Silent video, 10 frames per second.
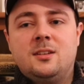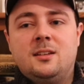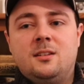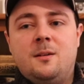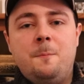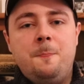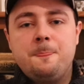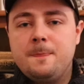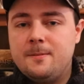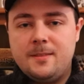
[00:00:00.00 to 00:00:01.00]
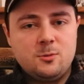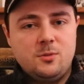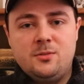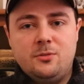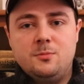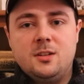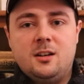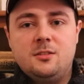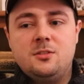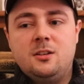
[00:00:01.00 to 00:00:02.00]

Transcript: and that's what this film does.